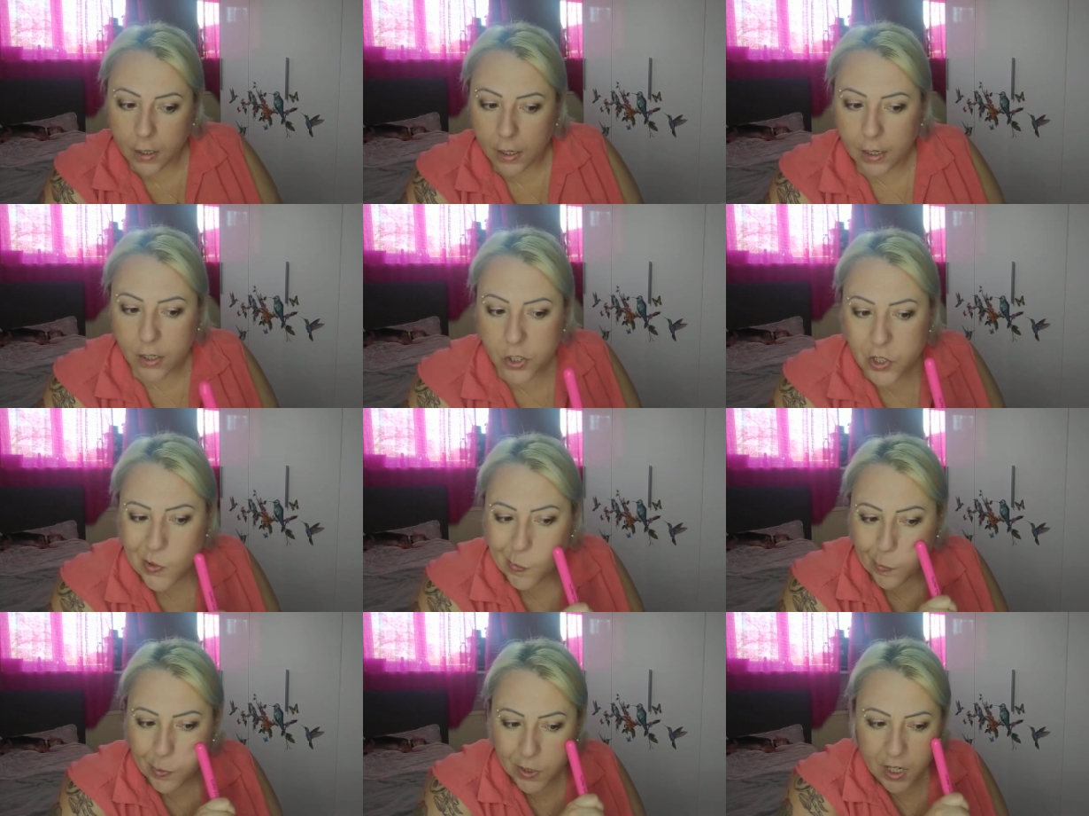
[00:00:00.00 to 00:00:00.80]
and I
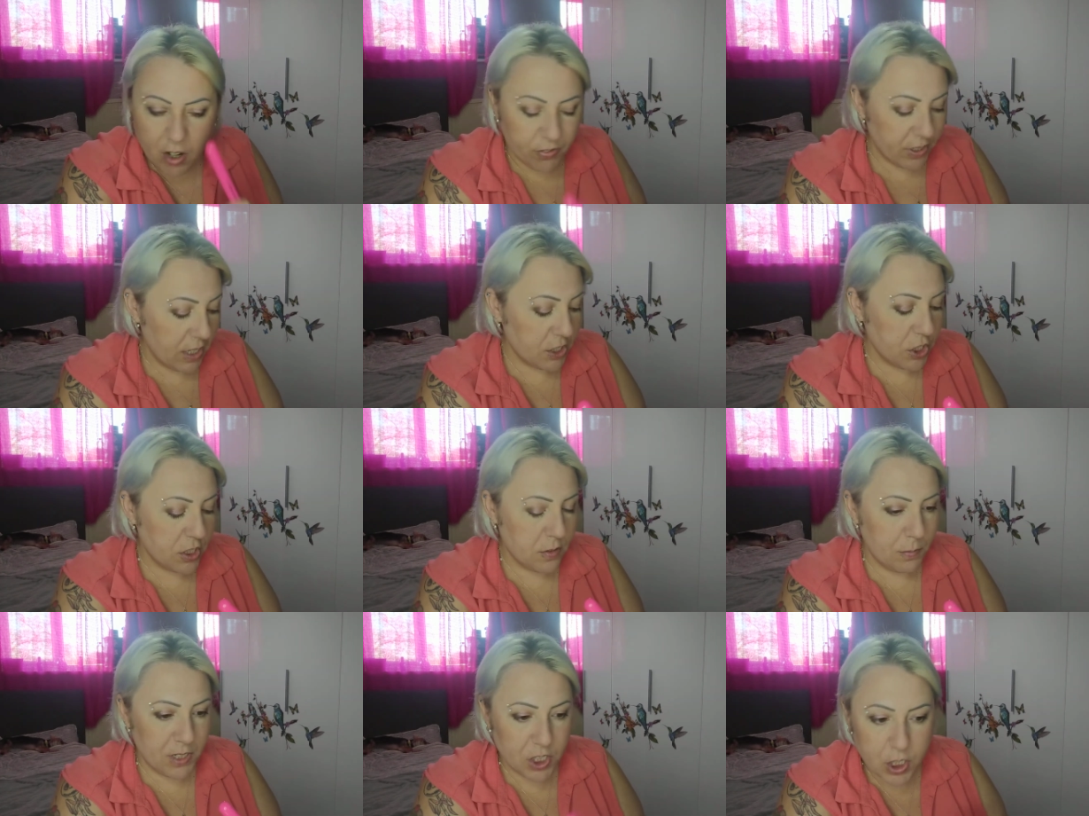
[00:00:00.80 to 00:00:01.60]
just put it on the
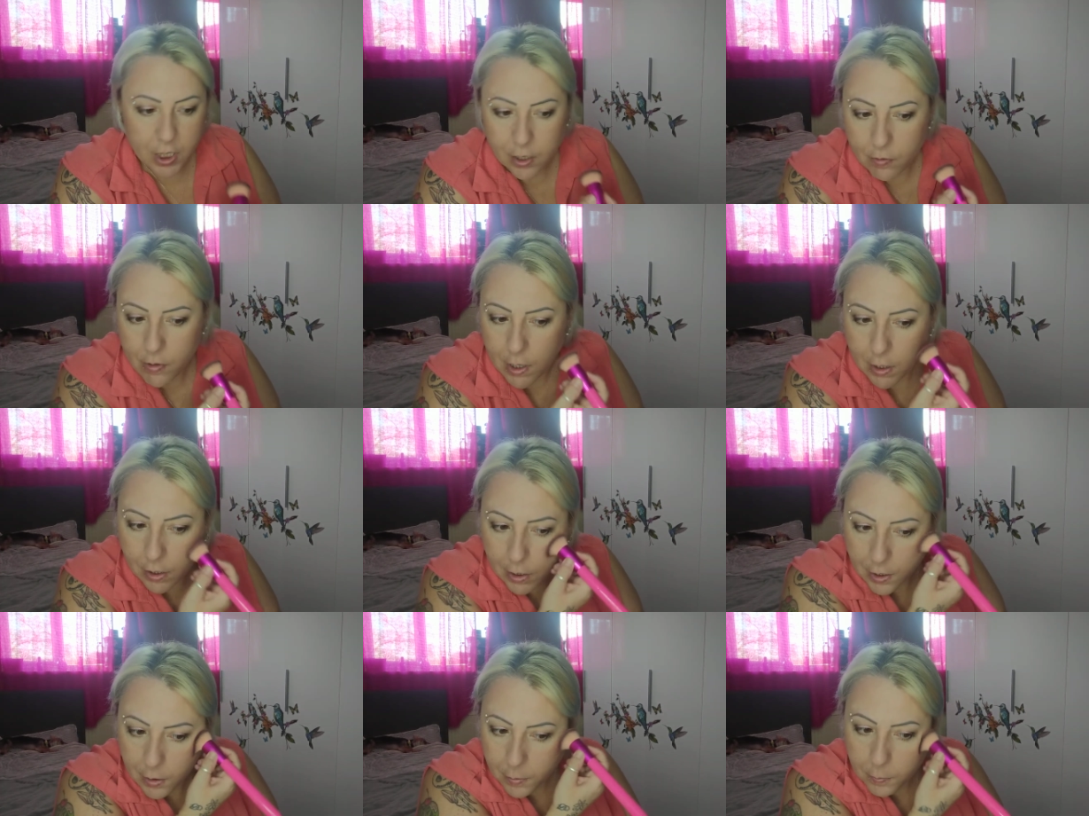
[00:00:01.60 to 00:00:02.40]
edges of my cheek
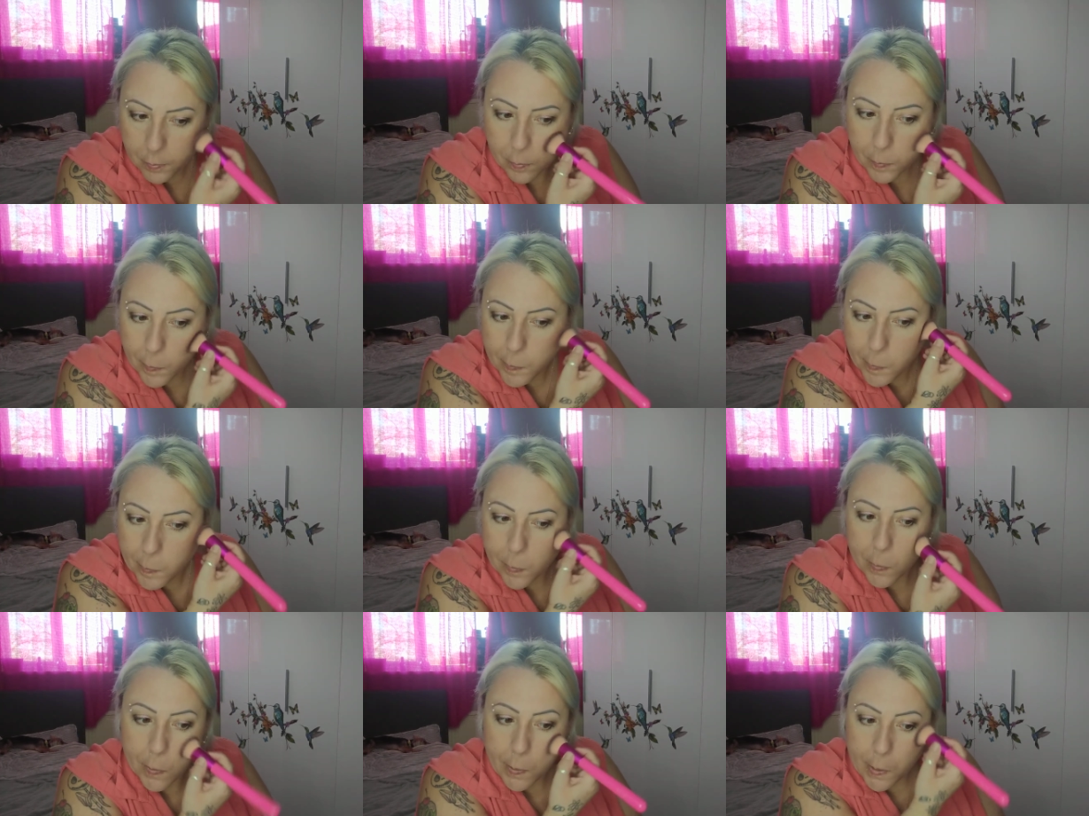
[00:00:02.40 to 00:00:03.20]
really,
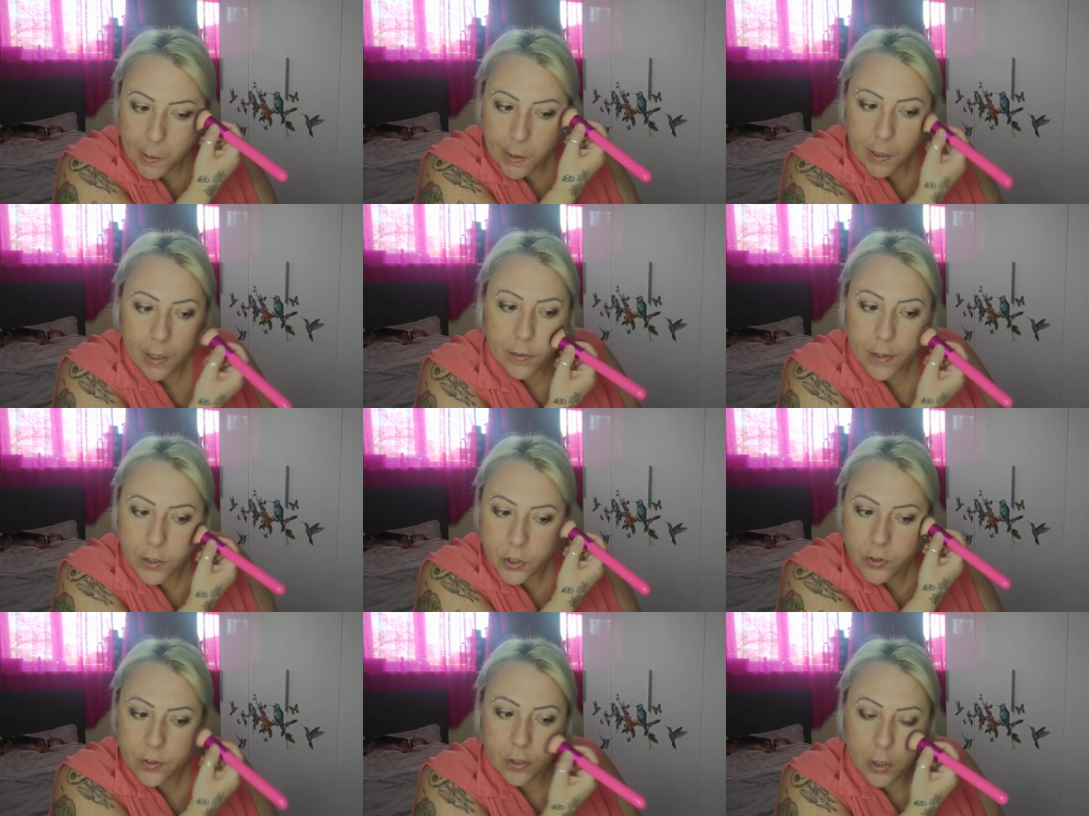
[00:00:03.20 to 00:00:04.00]
and then
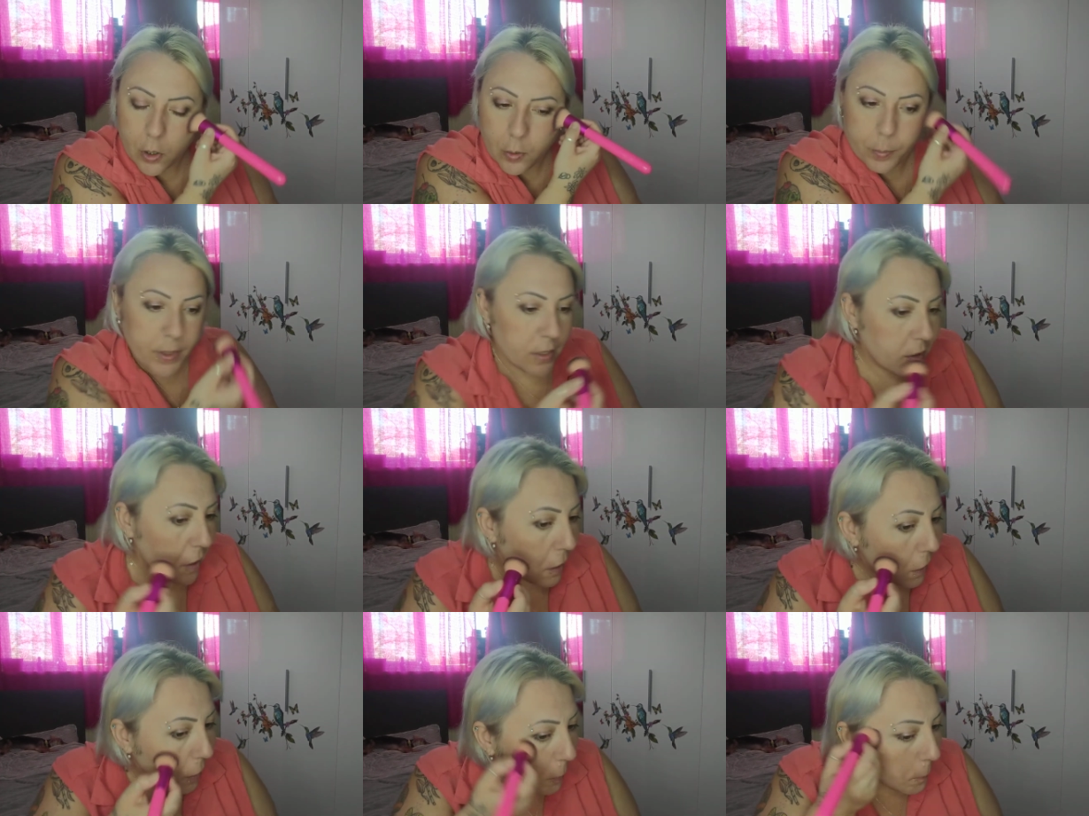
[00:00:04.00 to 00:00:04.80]
just a little bit
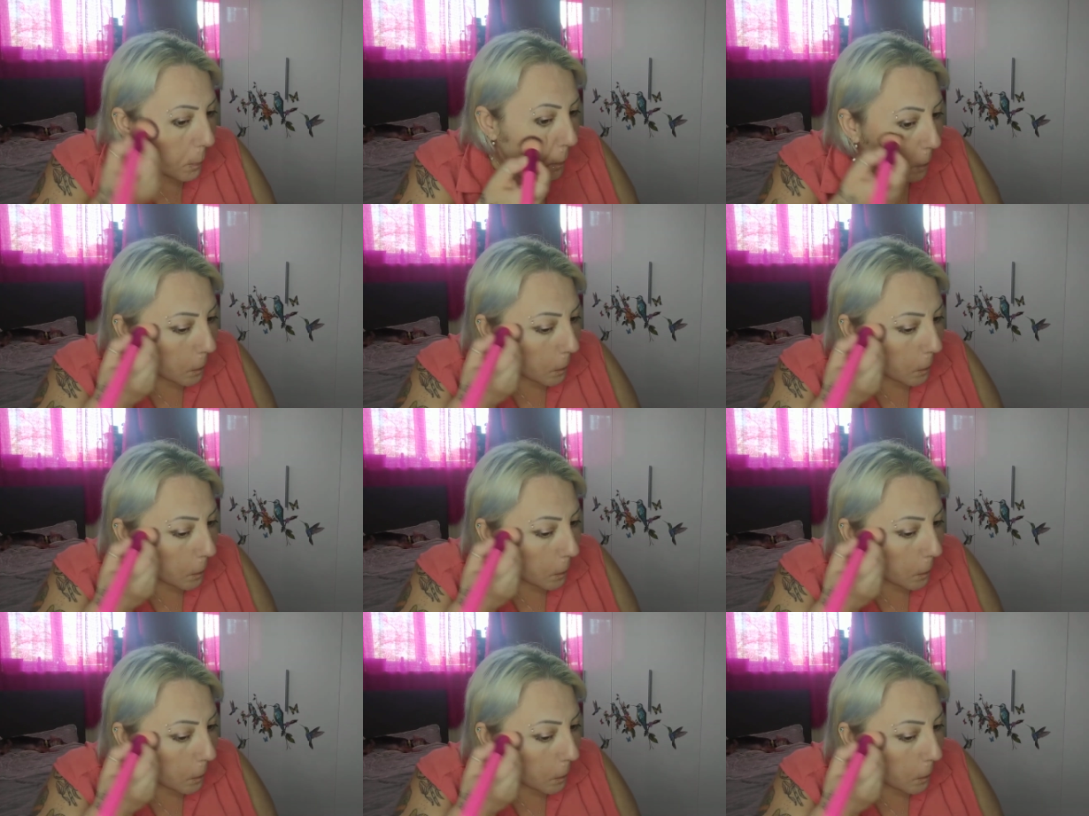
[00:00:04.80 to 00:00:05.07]
down,